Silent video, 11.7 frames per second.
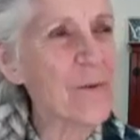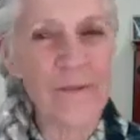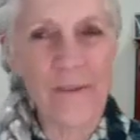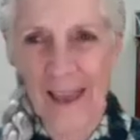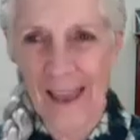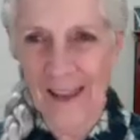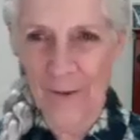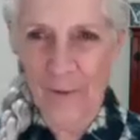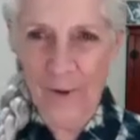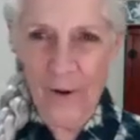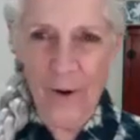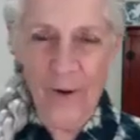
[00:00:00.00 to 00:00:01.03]
we've gained
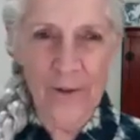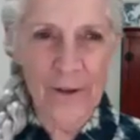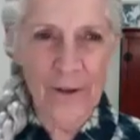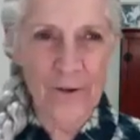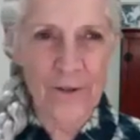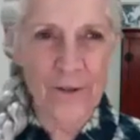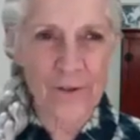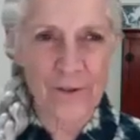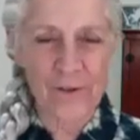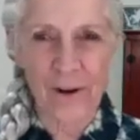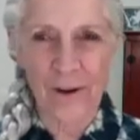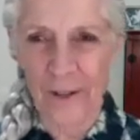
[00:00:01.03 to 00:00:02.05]
with all the years of
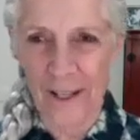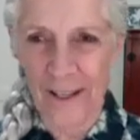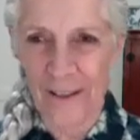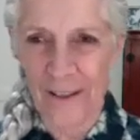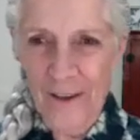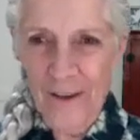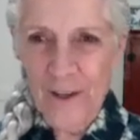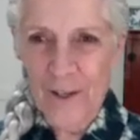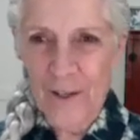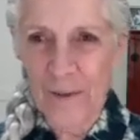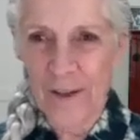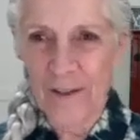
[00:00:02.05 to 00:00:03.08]
struggle. I
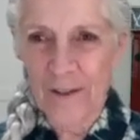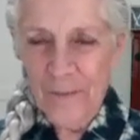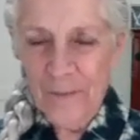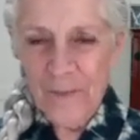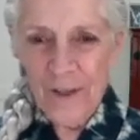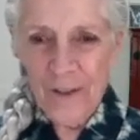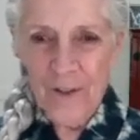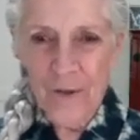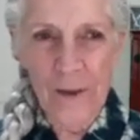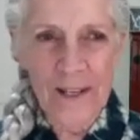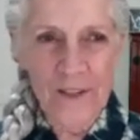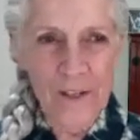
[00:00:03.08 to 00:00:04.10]
spent
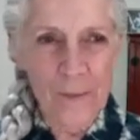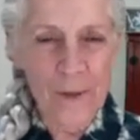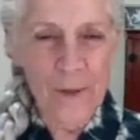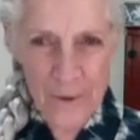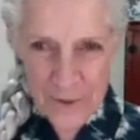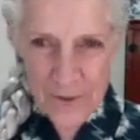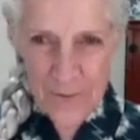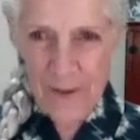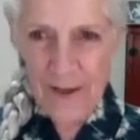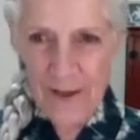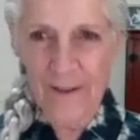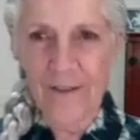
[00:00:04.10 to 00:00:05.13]
20 some years
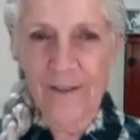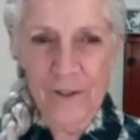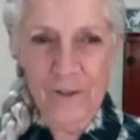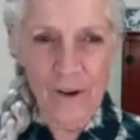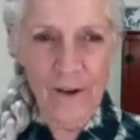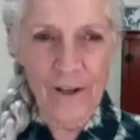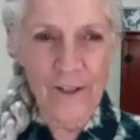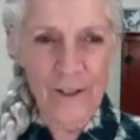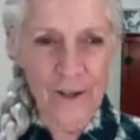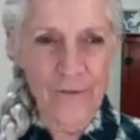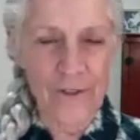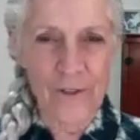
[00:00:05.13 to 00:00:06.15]
being strong and
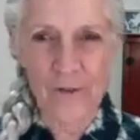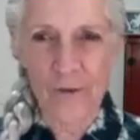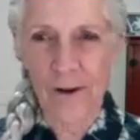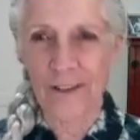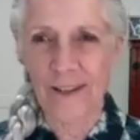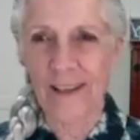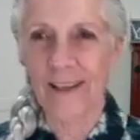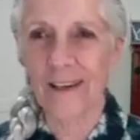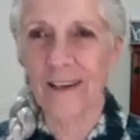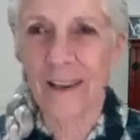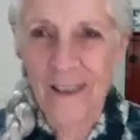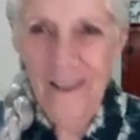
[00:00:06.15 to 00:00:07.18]
tough and struggling,
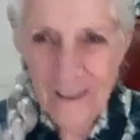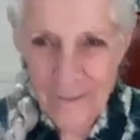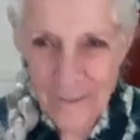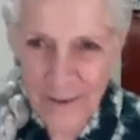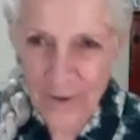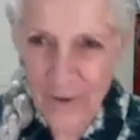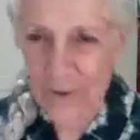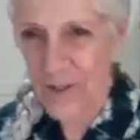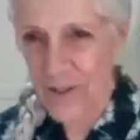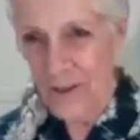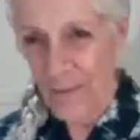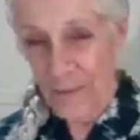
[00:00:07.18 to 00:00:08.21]
and 5
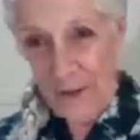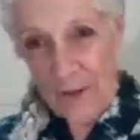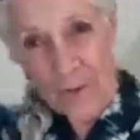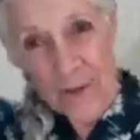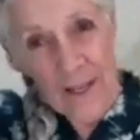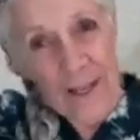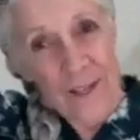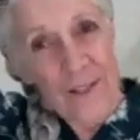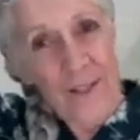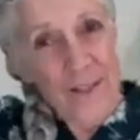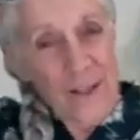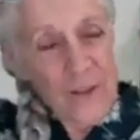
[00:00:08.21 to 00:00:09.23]
years under Aikido
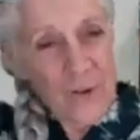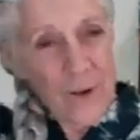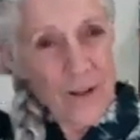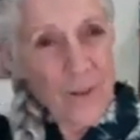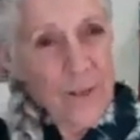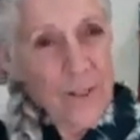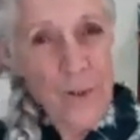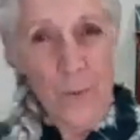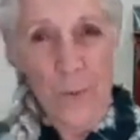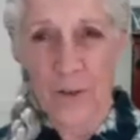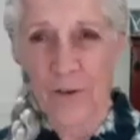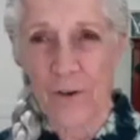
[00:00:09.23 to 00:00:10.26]
Sensei trying to be
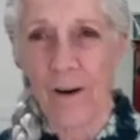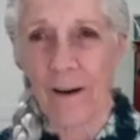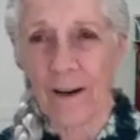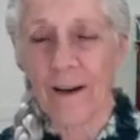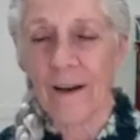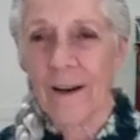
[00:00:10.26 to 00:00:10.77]
super strong,